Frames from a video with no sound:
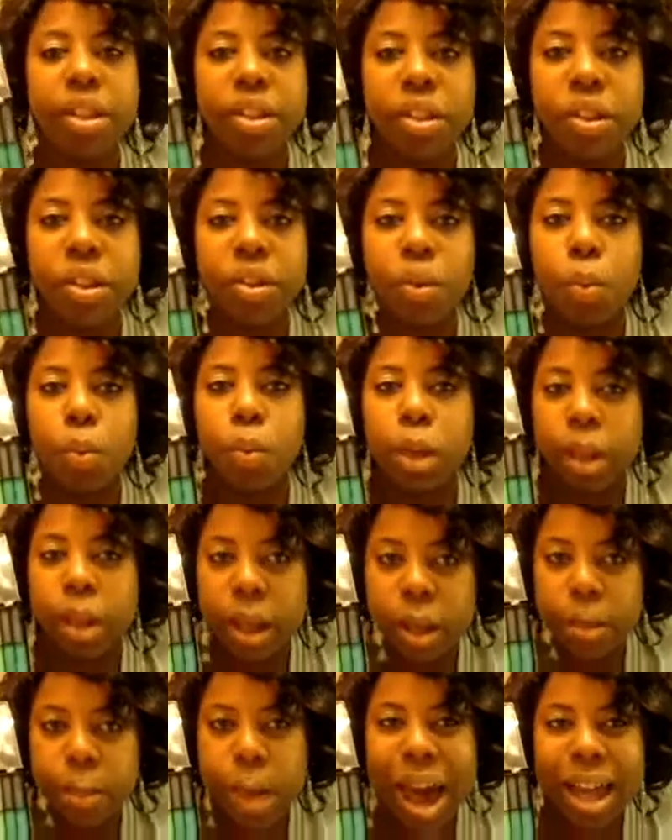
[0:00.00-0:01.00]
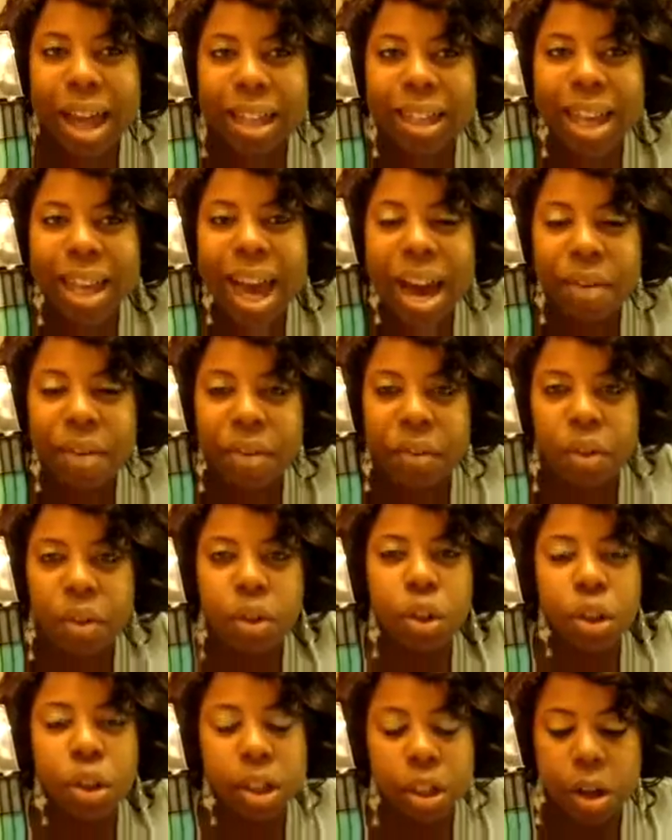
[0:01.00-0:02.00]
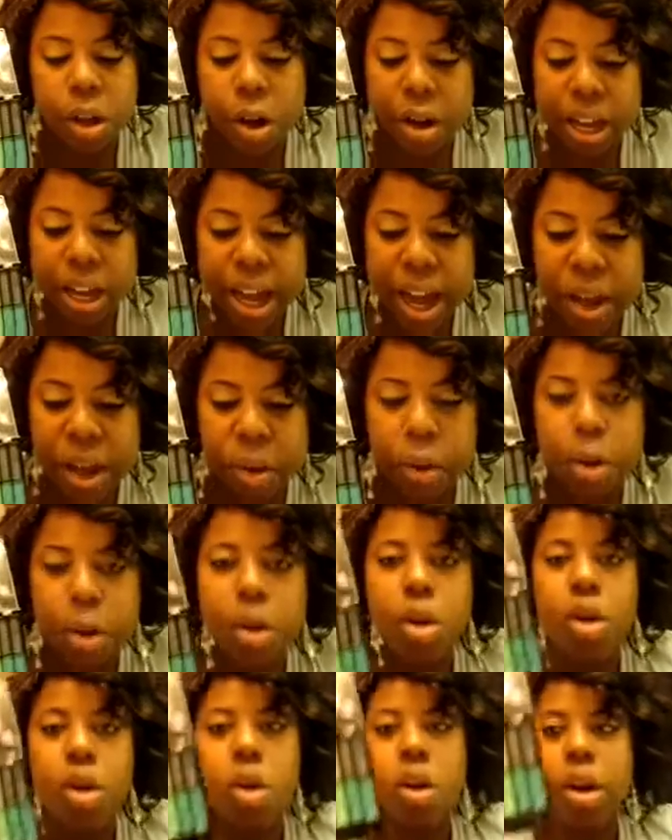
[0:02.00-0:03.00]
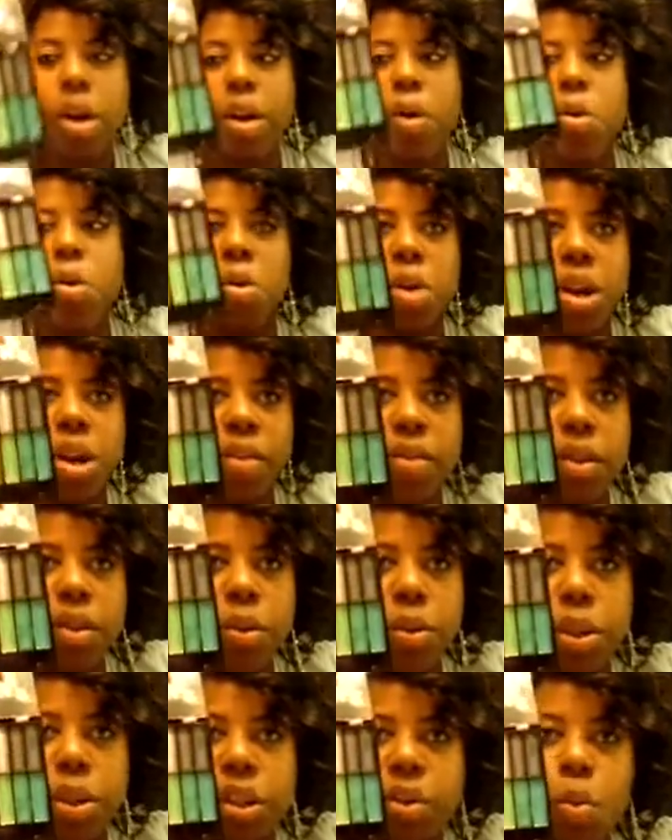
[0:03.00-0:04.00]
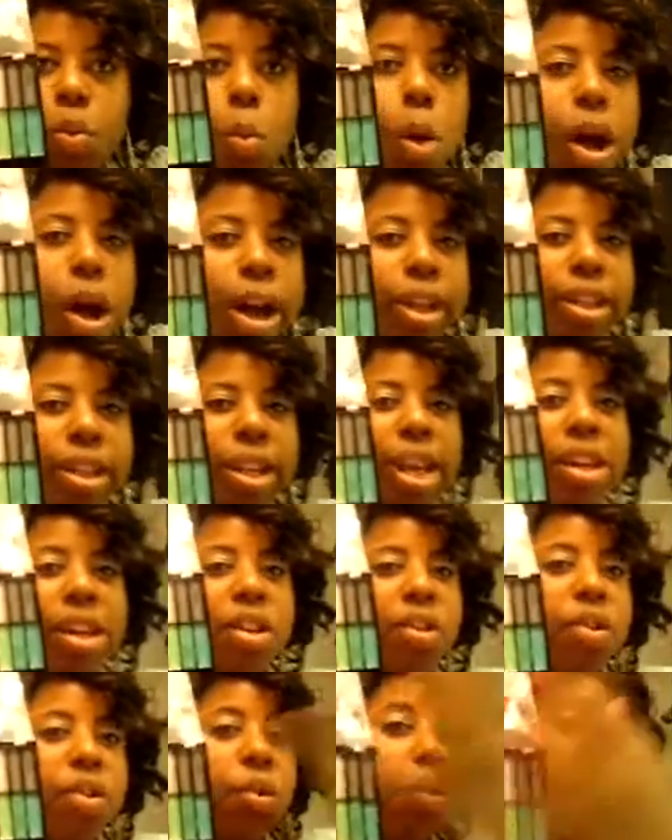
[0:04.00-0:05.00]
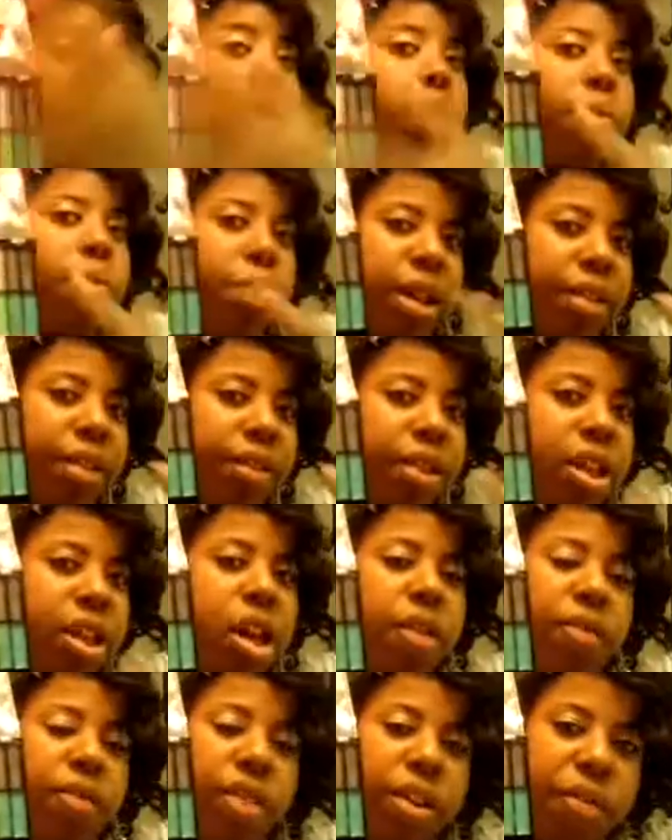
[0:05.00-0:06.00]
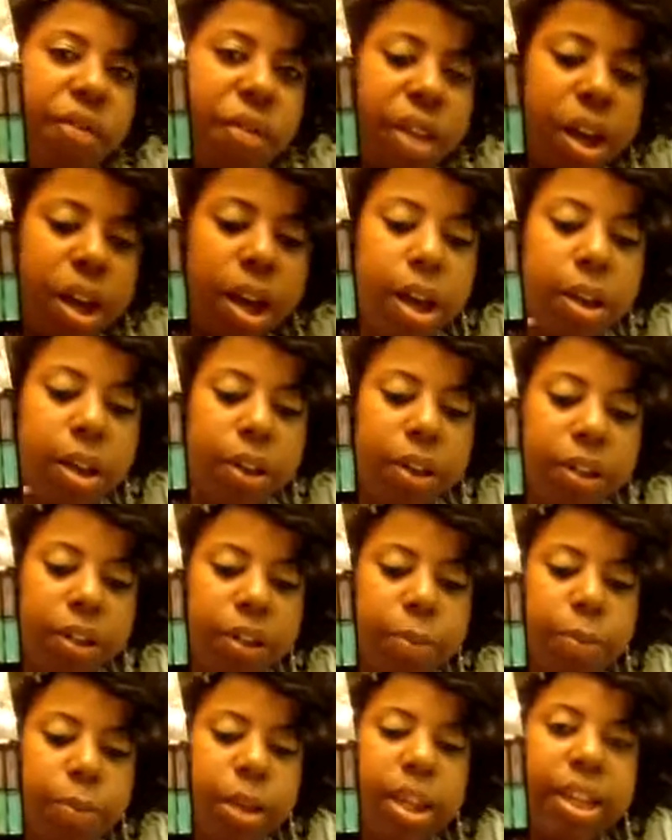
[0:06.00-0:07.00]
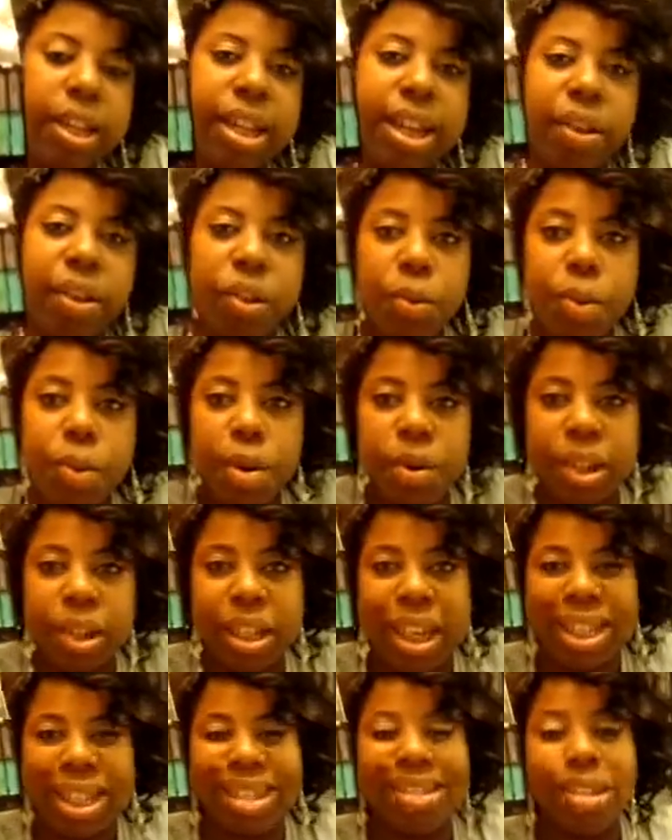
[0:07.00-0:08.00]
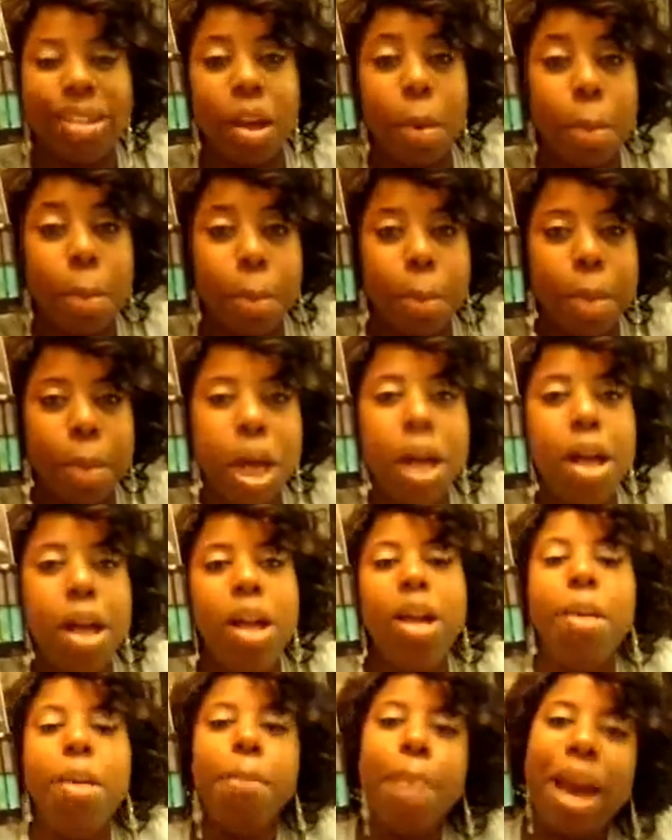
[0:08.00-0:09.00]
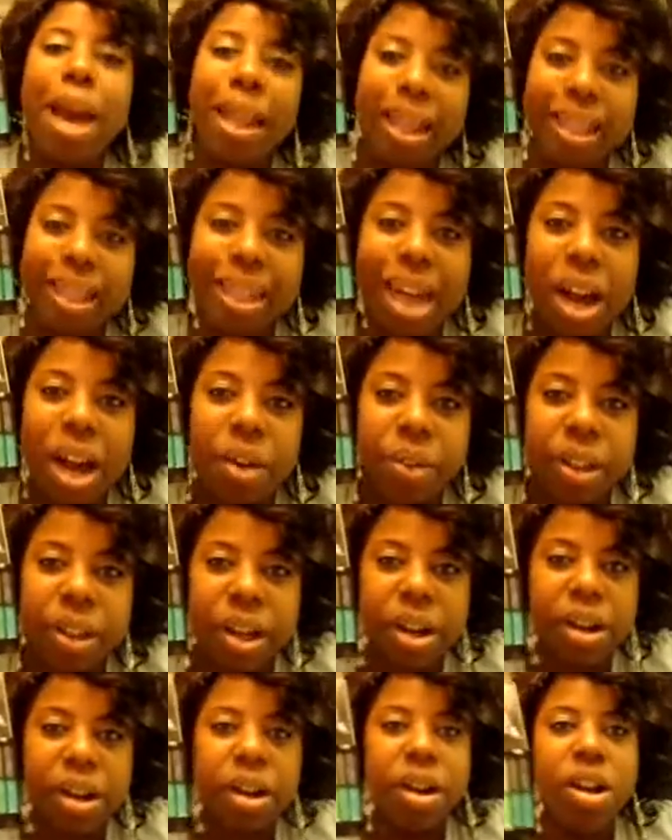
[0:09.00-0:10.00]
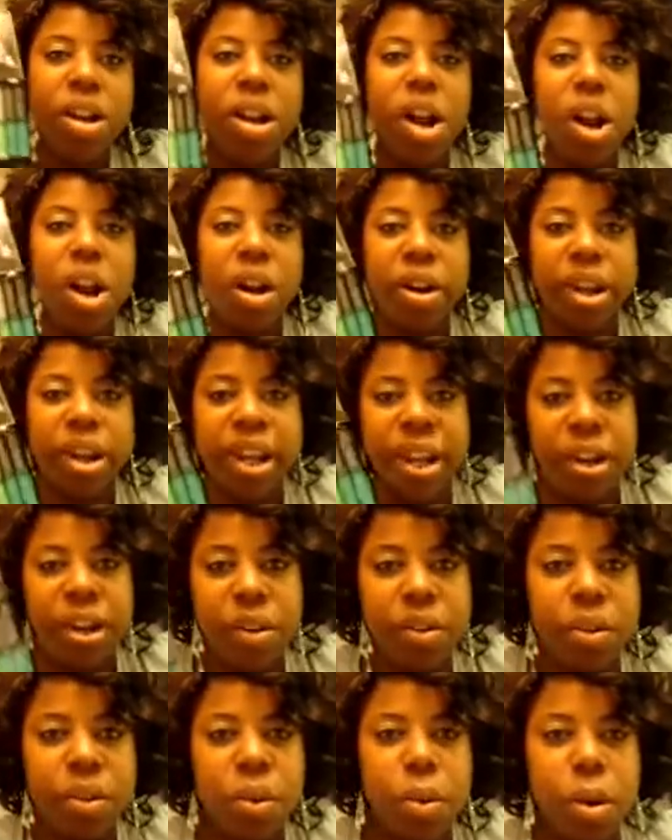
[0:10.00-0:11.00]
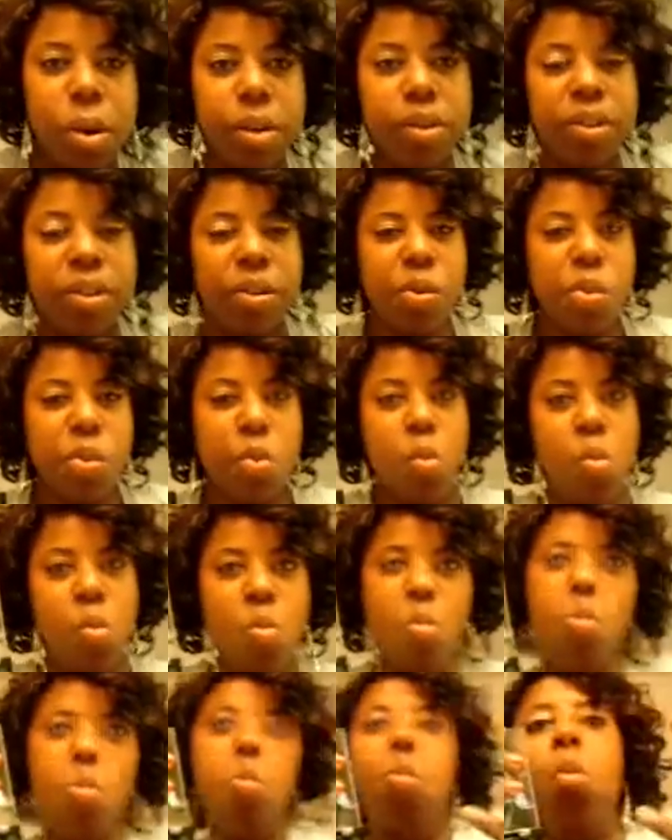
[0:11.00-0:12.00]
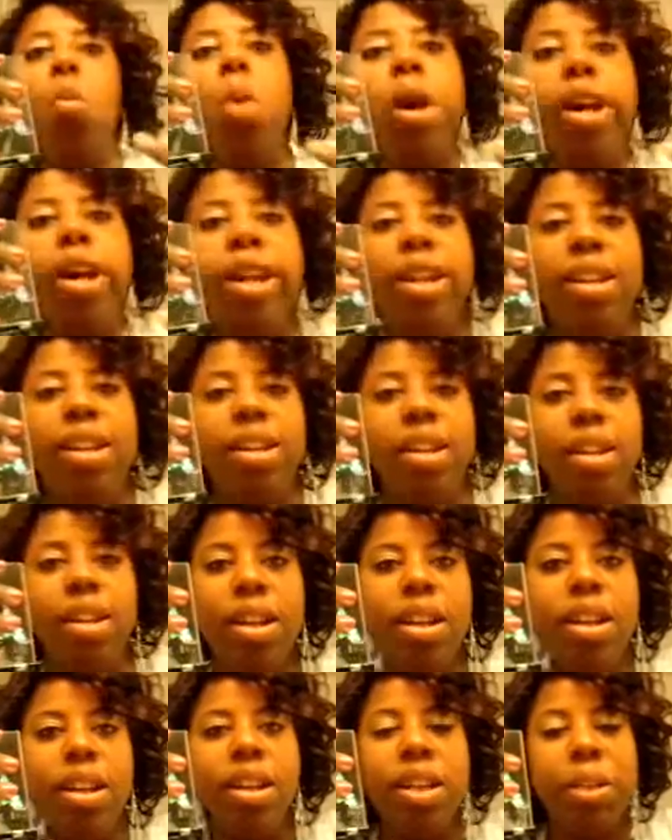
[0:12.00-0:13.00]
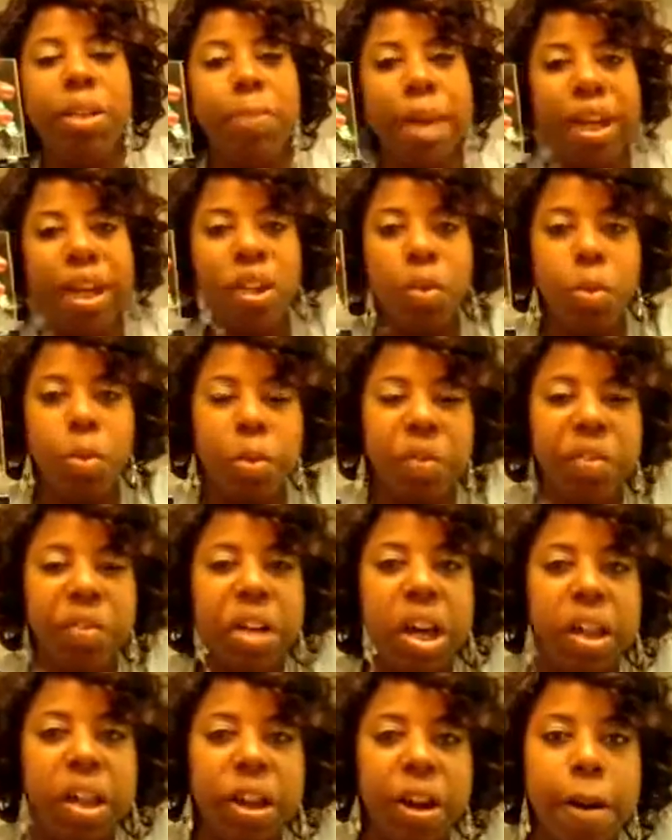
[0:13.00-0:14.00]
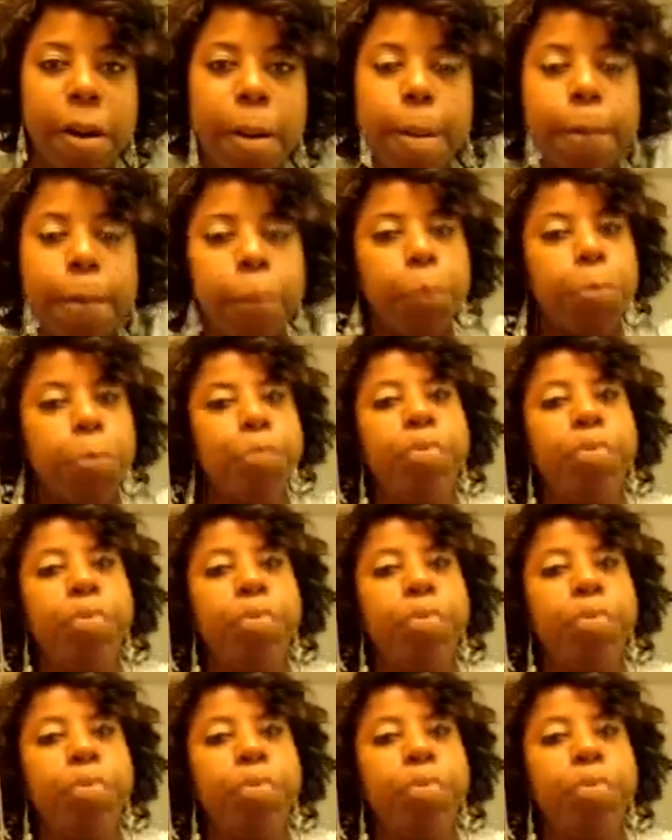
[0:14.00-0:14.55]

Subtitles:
This is just a really good palette to have if you're just starting out, or if you just want an assortment of different colors, because I do notice that some palettes out there are geared towards one spectrum of color.